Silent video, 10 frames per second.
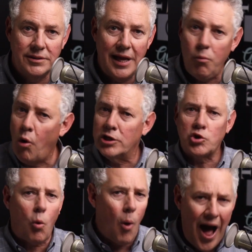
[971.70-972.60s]
They want us
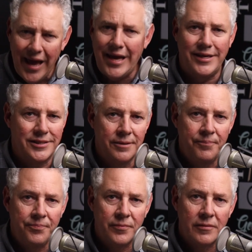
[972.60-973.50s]
quiet
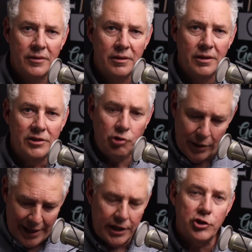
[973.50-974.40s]
so
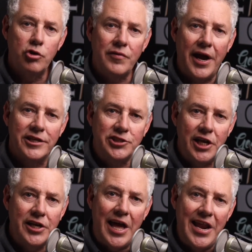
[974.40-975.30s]
they can do their
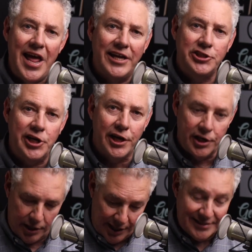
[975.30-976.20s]
agenda. And their
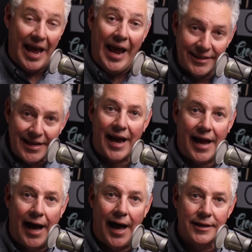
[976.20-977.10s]
agenda is
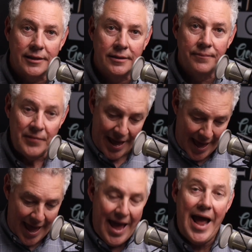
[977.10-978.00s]
anti-God,
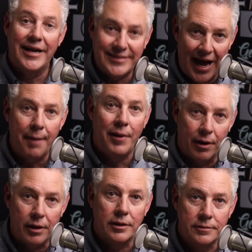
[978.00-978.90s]

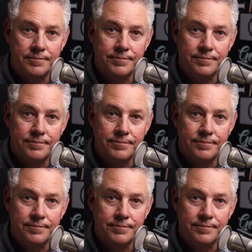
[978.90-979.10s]
anti-America.